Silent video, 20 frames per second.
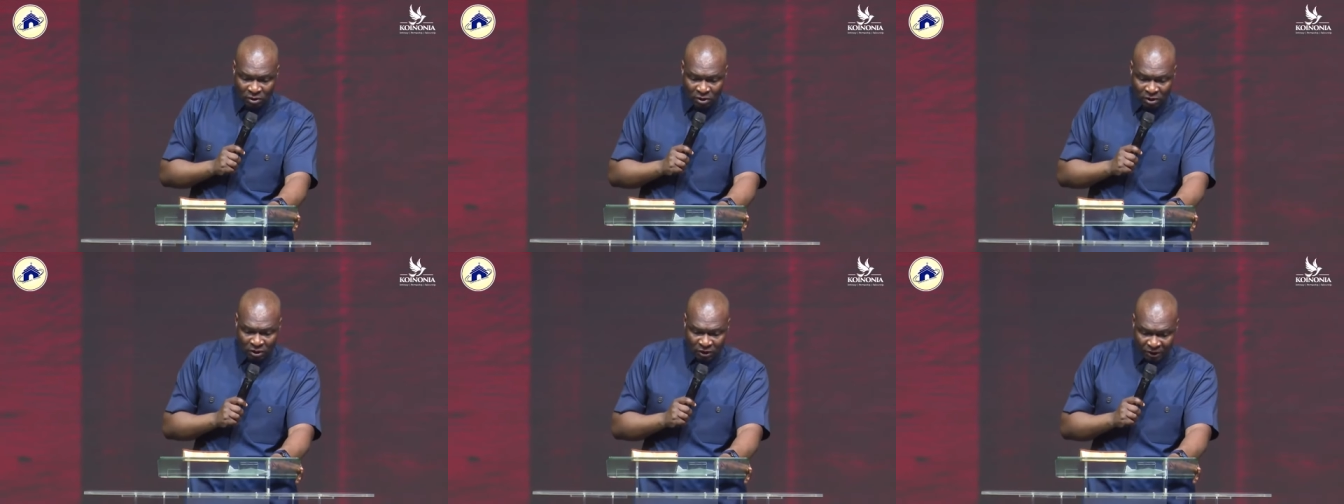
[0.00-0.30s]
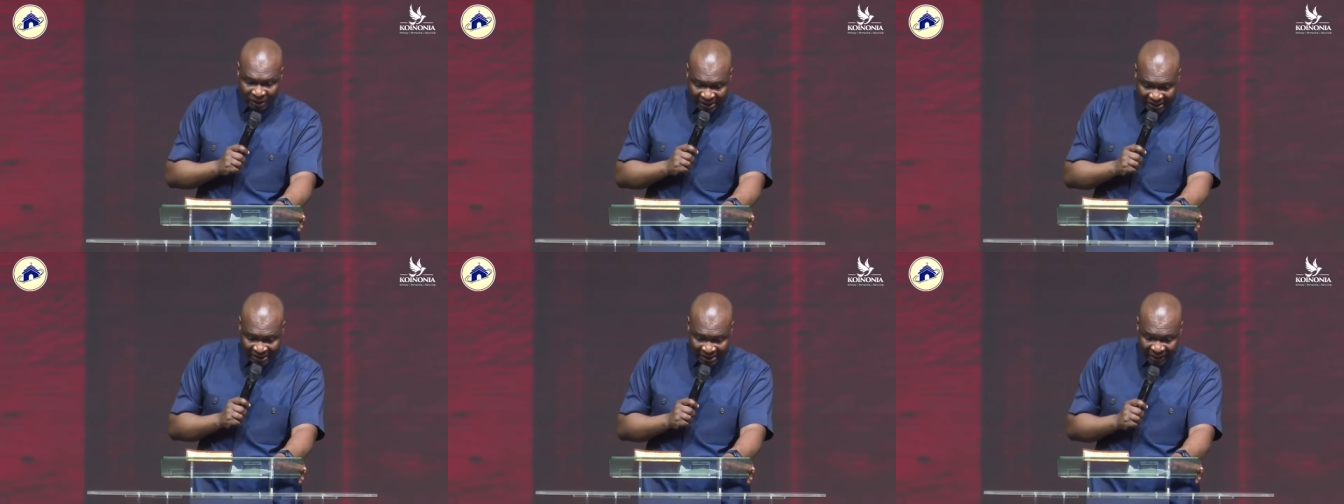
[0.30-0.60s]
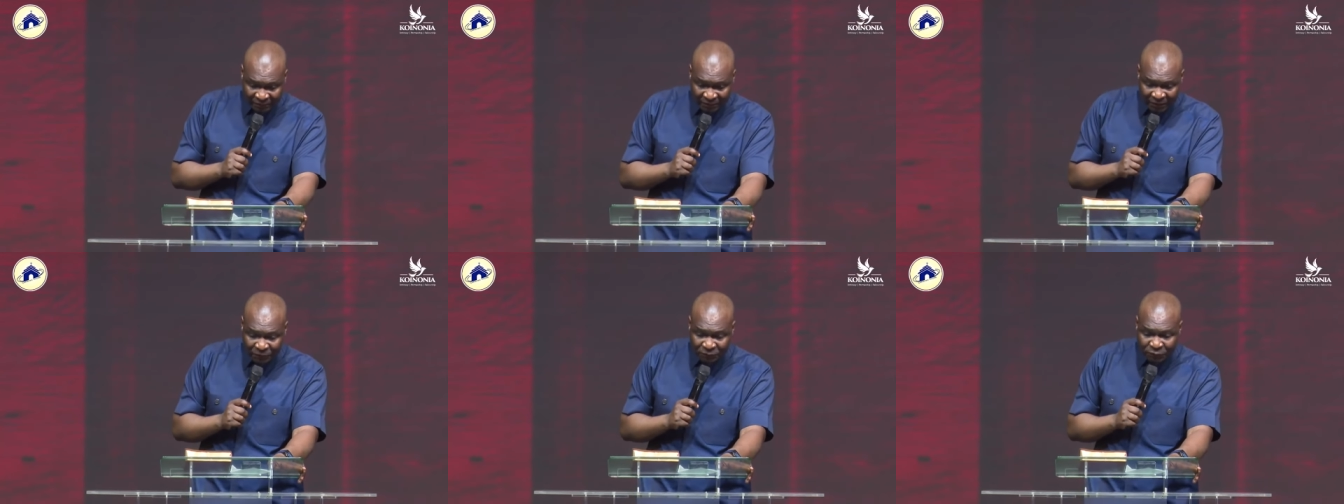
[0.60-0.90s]

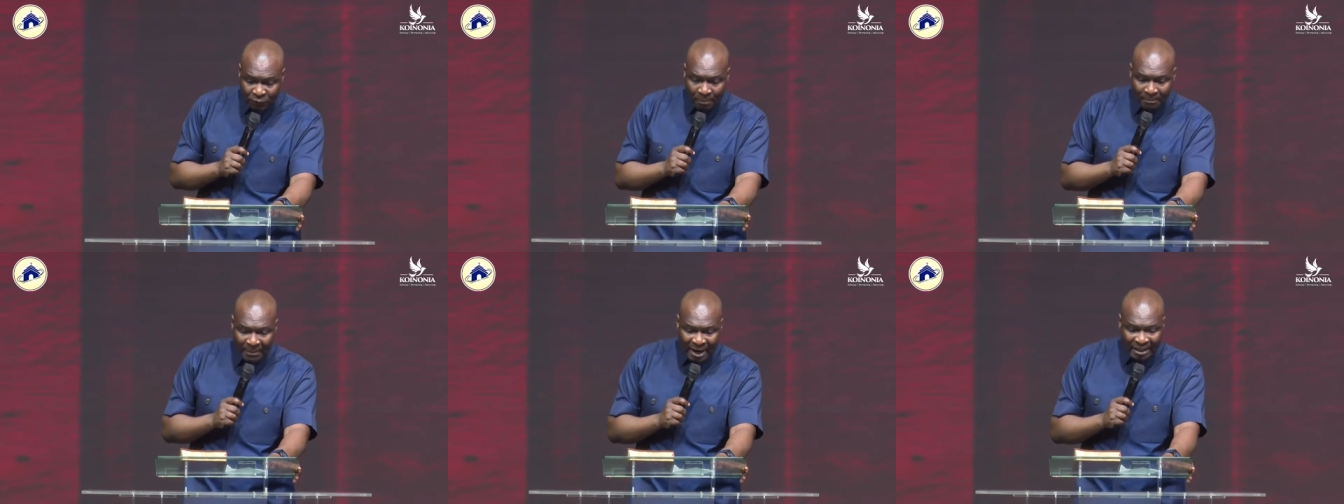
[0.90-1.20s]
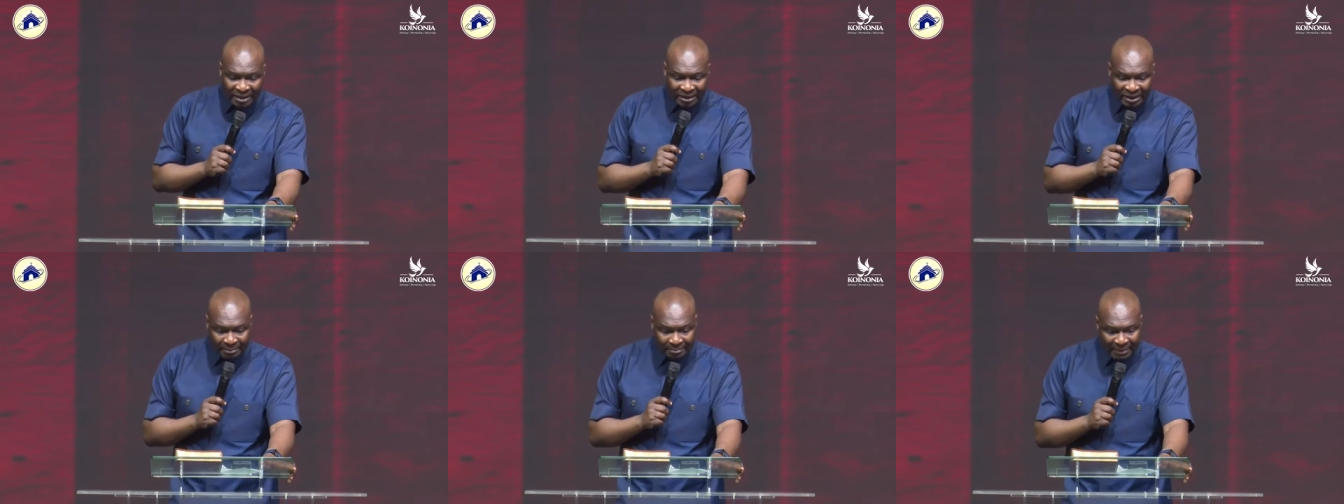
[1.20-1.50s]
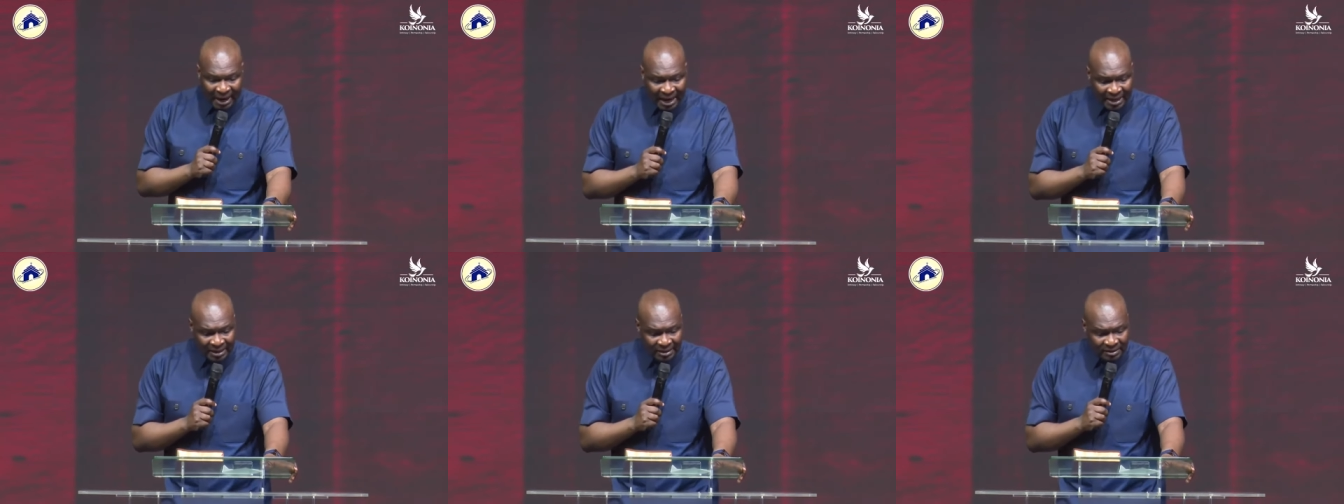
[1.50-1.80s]
receiving from men
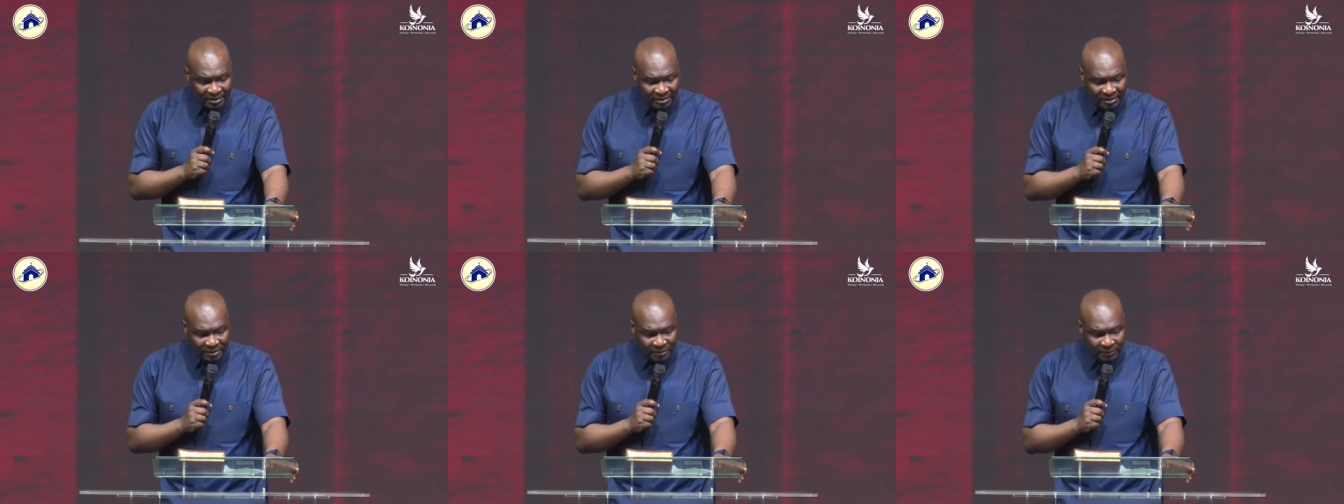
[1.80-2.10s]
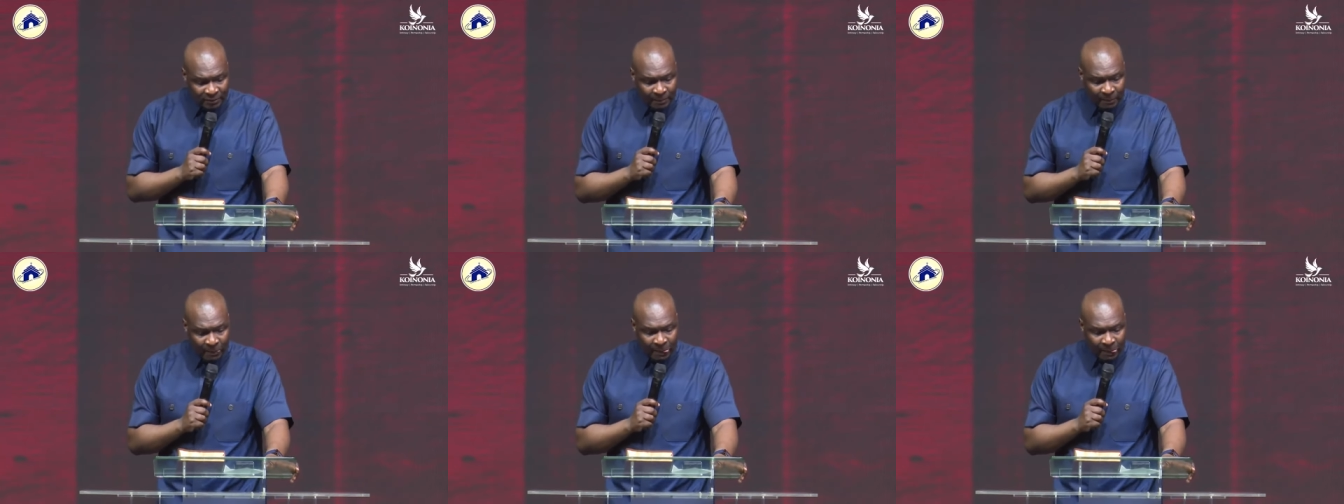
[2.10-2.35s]
demands